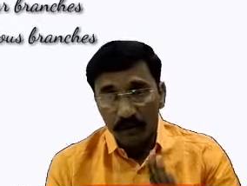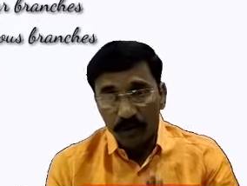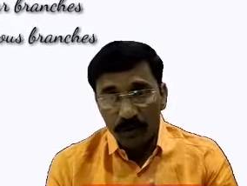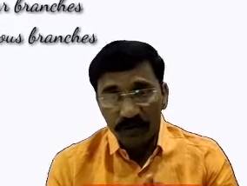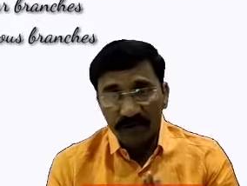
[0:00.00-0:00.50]

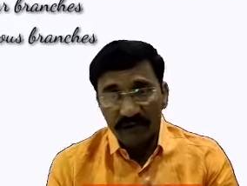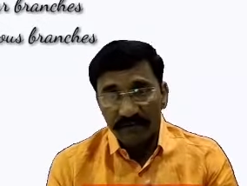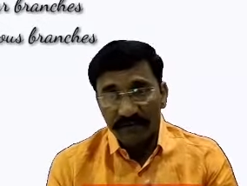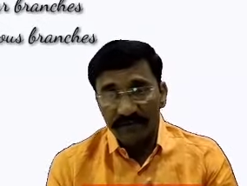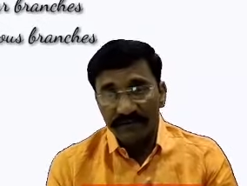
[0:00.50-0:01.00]
Both the
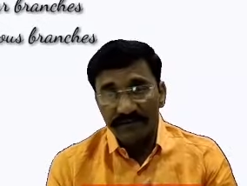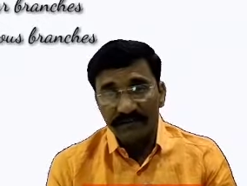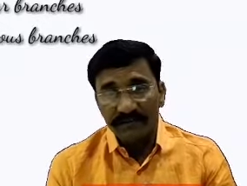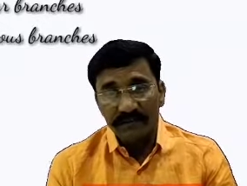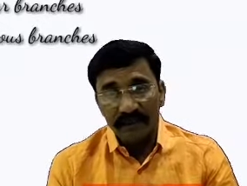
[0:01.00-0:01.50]

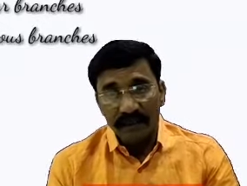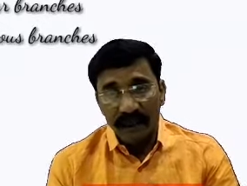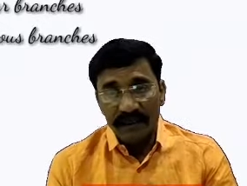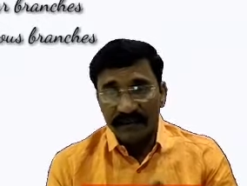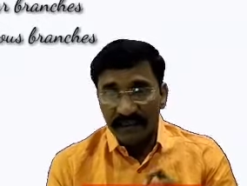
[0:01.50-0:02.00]
divisions,
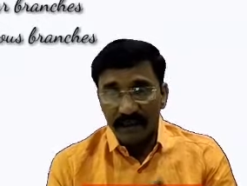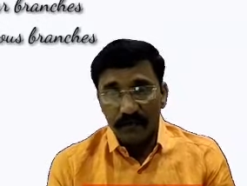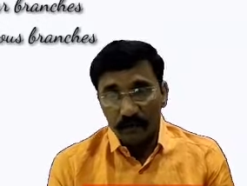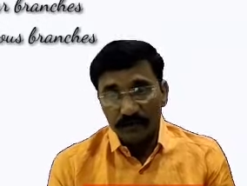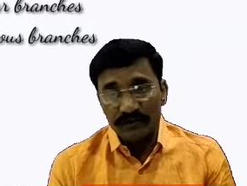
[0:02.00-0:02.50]
anterior
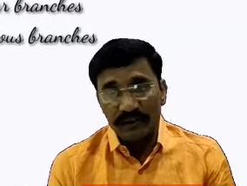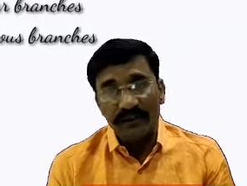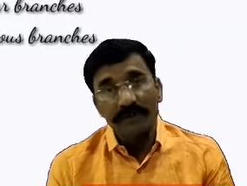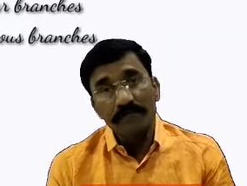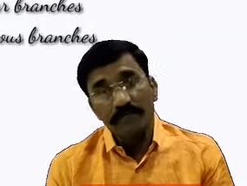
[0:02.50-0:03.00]
and
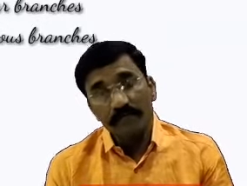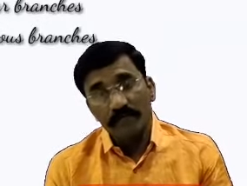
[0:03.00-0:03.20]
posterior,